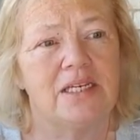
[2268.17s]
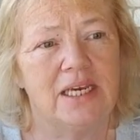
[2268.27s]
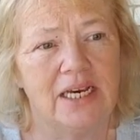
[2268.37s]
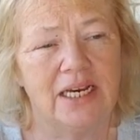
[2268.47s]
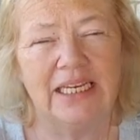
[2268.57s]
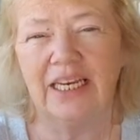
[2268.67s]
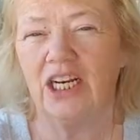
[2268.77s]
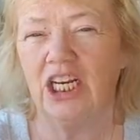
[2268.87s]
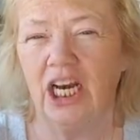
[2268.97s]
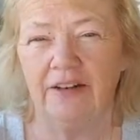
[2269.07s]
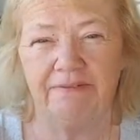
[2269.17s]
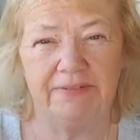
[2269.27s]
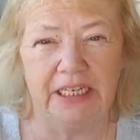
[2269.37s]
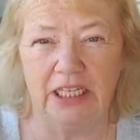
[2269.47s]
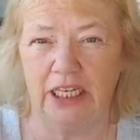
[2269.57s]
Yeah, and get a gut
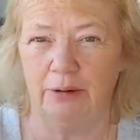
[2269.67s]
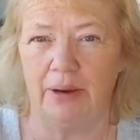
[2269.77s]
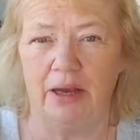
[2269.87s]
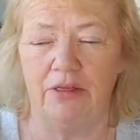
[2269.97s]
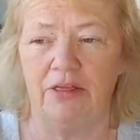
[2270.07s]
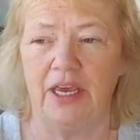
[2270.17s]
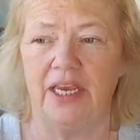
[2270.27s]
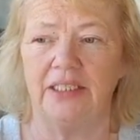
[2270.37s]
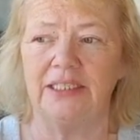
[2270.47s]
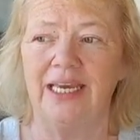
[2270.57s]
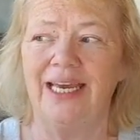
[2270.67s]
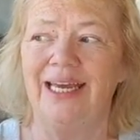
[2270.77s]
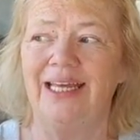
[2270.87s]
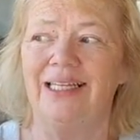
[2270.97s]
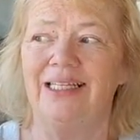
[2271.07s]
feeling about things.
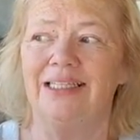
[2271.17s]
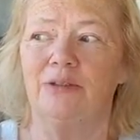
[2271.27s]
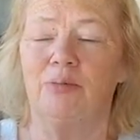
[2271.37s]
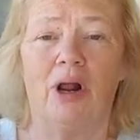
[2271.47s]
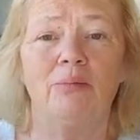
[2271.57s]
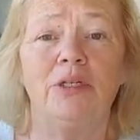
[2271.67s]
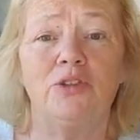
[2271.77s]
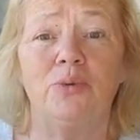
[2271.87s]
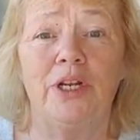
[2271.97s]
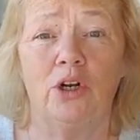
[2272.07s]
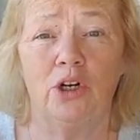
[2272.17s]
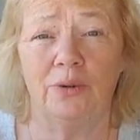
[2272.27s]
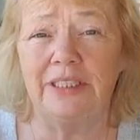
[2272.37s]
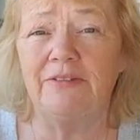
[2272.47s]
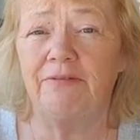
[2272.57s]
The problem is we don't
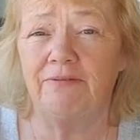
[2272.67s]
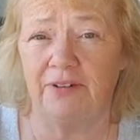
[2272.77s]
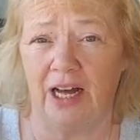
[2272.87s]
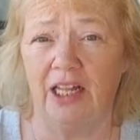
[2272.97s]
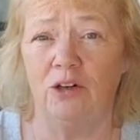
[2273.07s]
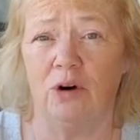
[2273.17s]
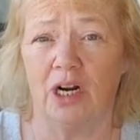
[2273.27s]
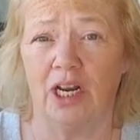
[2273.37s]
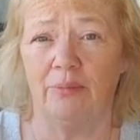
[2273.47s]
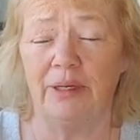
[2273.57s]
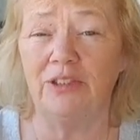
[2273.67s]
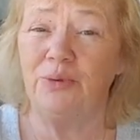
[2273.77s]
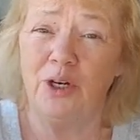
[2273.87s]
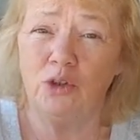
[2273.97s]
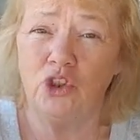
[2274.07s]
always follow our gut because
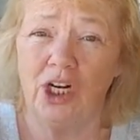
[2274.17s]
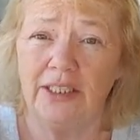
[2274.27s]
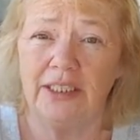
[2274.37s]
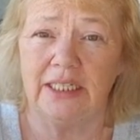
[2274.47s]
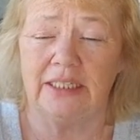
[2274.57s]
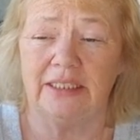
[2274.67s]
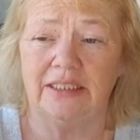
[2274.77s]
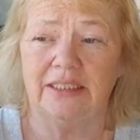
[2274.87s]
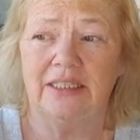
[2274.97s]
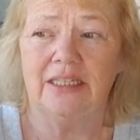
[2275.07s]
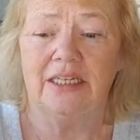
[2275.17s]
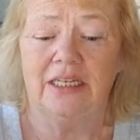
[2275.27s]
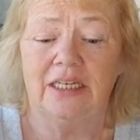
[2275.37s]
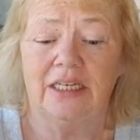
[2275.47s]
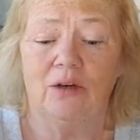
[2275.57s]
we don't trust it.
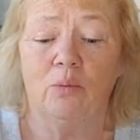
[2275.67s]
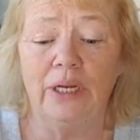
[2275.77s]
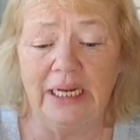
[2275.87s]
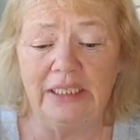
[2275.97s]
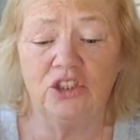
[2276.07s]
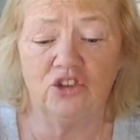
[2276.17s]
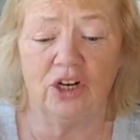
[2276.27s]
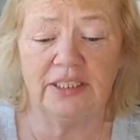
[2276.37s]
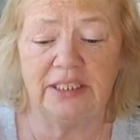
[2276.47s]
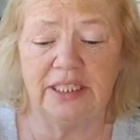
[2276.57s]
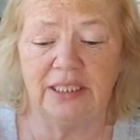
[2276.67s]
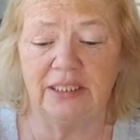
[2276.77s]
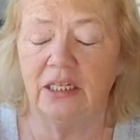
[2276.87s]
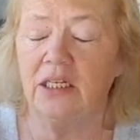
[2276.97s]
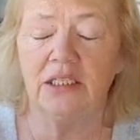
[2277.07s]
We need to trust it.
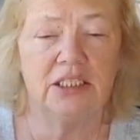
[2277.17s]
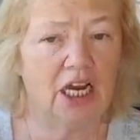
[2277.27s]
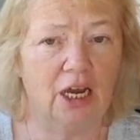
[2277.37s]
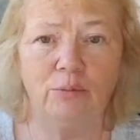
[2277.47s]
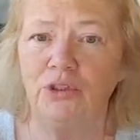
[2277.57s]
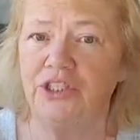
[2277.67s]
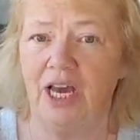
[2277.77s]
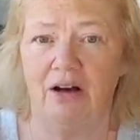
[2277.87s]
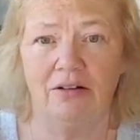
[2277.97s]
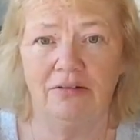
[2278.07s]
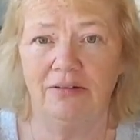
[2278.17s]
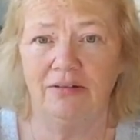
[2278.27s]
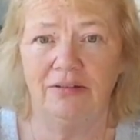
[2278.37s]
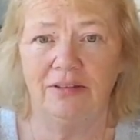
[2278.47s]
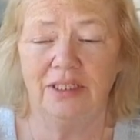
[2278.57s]
Time will tell.
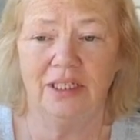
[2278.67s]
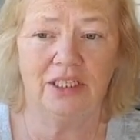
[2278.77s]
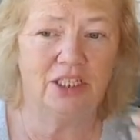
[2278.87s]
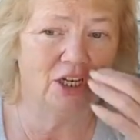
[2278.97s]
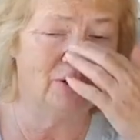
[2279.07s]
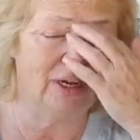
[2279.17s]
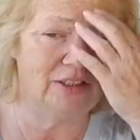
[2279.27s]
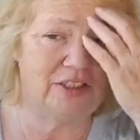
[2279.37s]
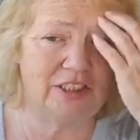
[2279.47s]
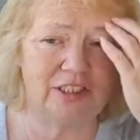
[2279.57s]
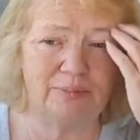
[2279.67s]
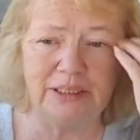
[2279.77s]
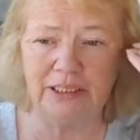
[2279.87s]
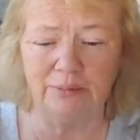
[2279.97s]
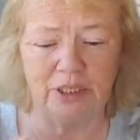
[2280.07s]

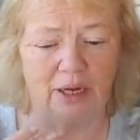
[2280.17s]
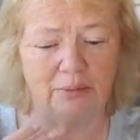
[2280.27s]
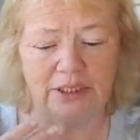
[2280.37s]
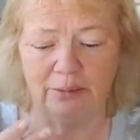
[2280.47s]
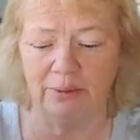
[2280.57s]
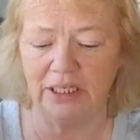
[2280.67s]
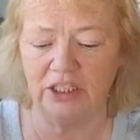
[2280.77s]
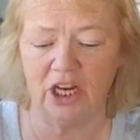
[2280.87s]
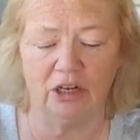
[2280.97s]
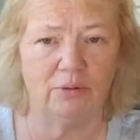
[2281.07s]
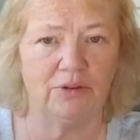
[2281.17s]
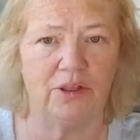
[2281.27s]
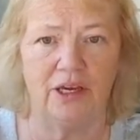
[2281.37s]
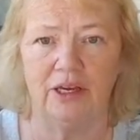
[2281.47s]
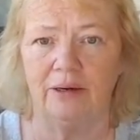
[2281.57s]
Spend some time with somebody, talk with
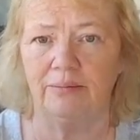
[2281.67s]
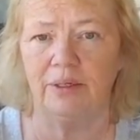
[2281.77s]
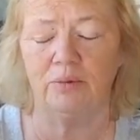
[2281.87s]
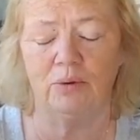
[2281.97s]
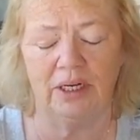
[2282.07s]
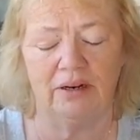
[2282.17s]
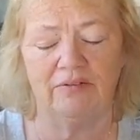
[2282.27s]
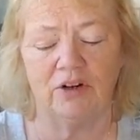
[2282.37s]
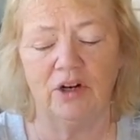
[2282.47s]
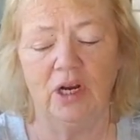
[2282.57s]
them, whatever.